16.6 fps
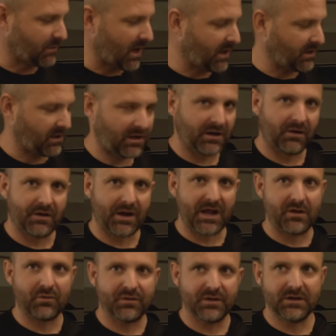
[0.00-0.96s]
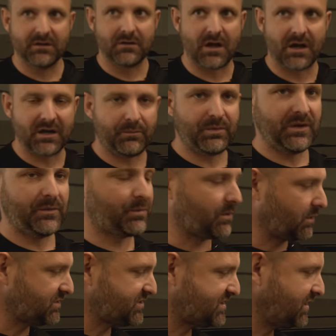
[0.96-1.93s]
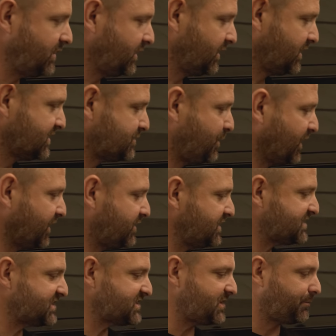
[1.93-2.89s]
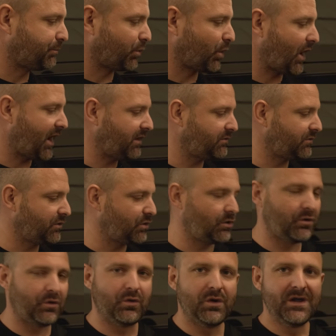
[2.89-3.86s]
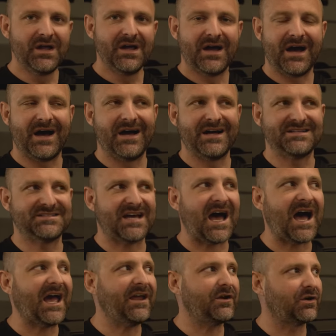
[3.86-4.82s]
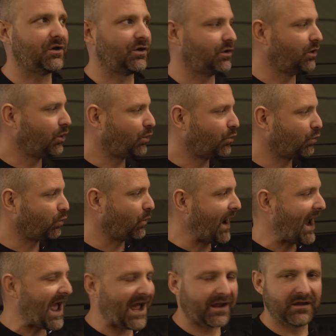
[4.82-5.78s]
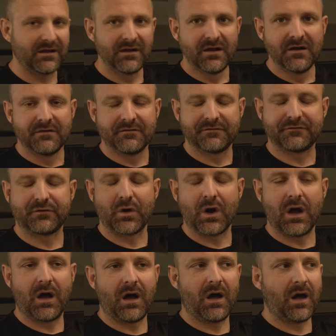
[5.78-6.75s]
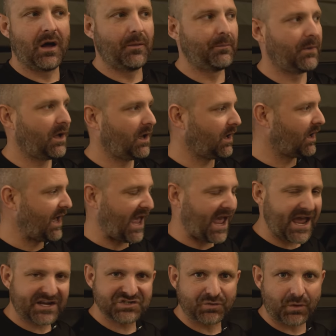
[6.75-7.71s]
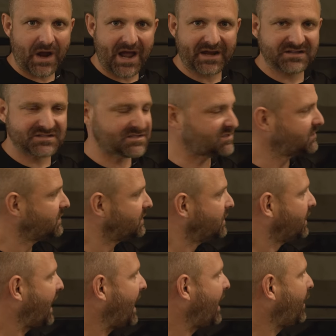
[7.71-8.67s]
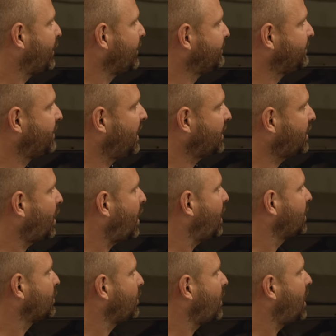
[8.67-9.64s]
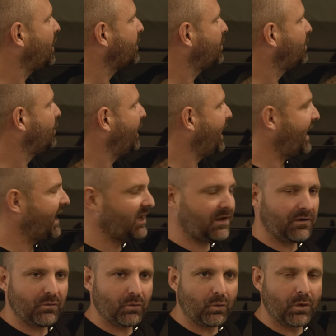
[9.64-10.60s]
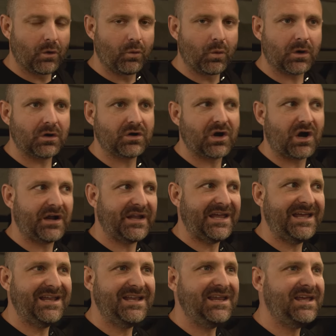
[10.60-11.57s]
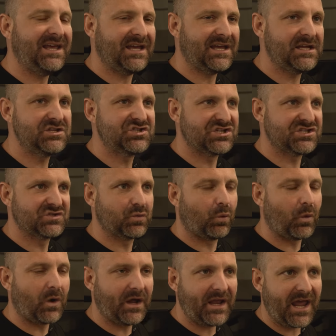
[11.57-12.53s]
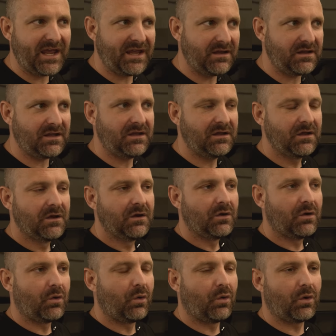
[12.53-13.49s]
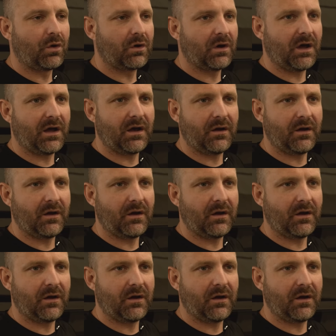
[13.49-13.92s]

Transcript: right here, and I don't think a lot of people are seeing this, but this is a brand new tire rack from X-Rax out of Colorado, and it will work on any hinges, 180 or